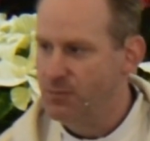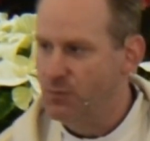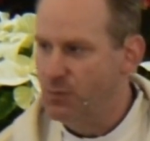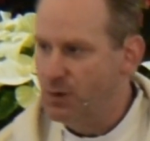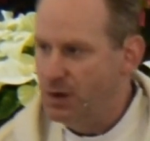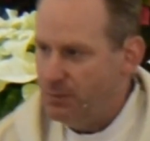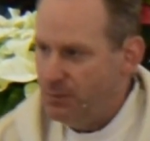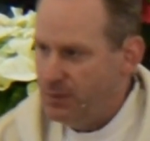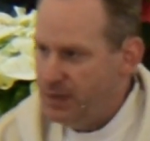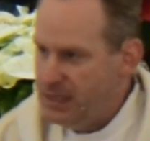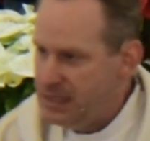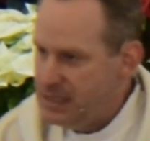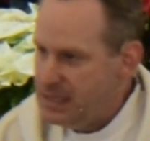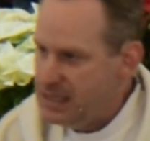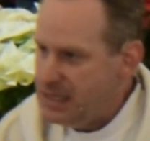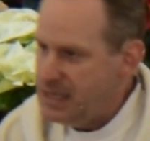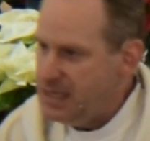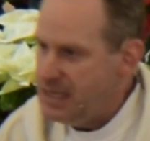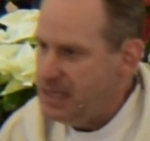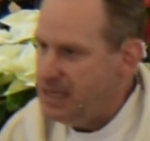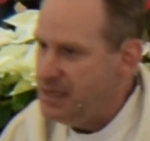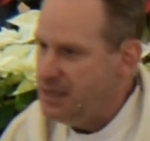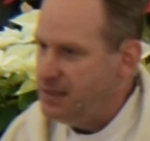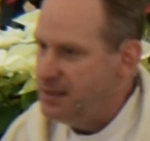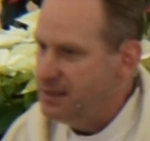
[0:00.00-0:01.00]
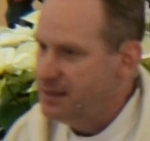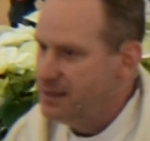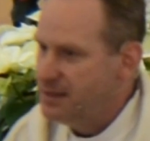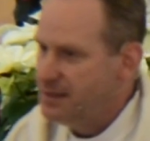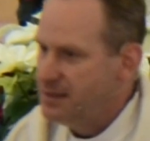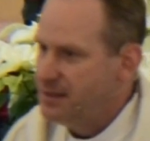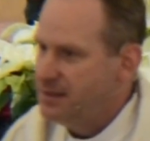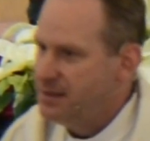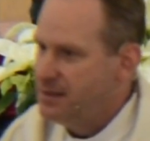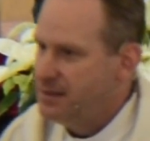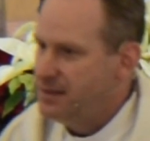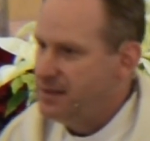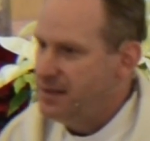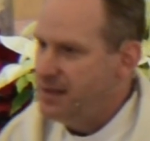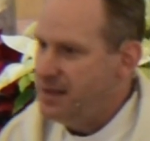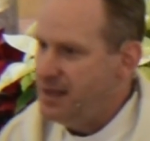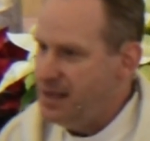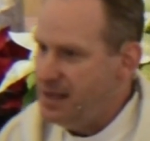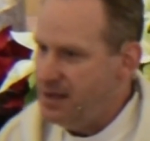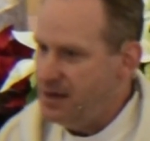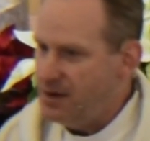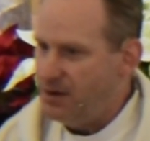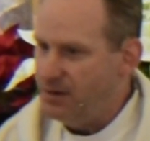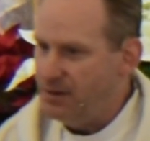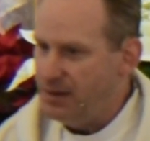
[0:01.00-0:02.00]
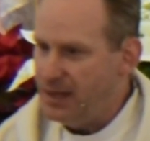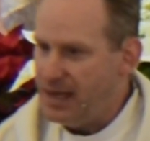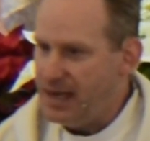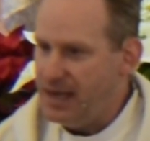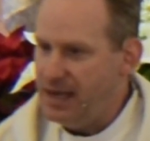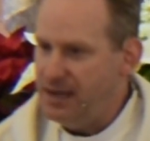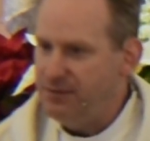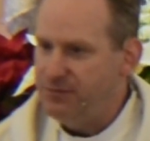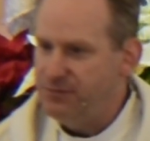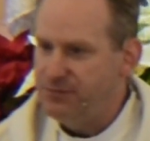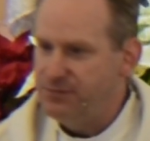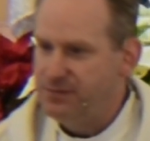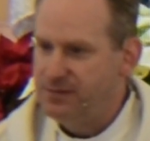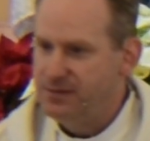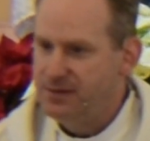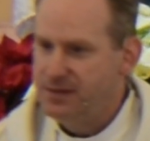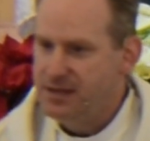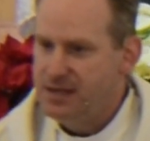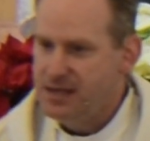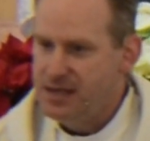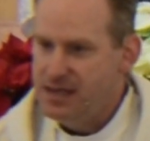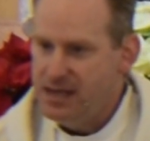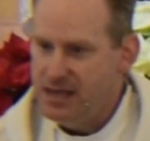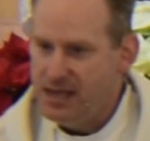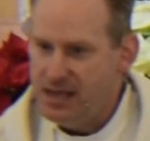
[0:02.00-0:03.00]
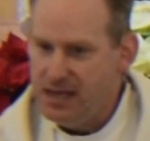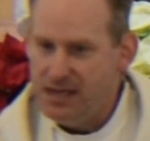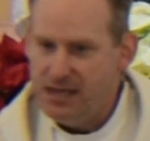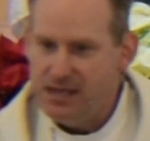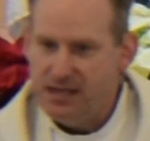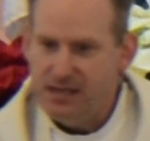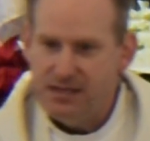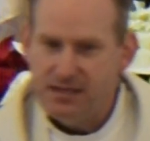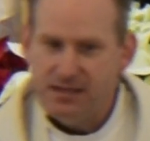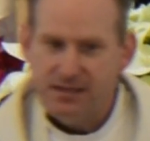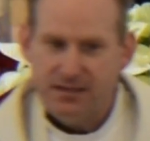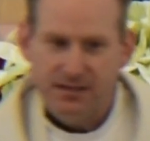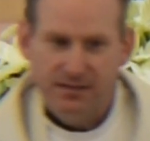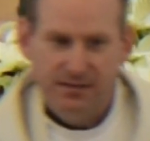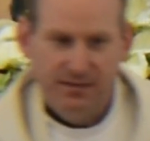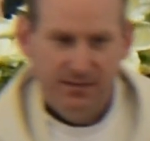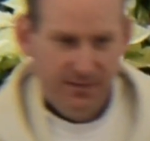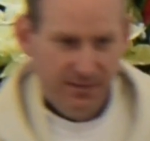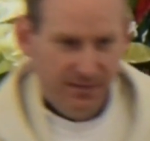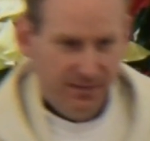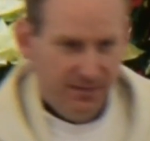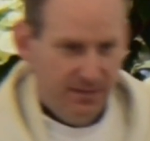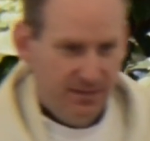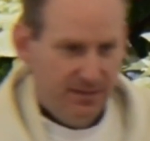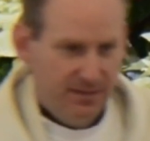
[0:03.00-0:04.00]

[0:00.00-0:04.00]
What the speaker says: And what we need in our life is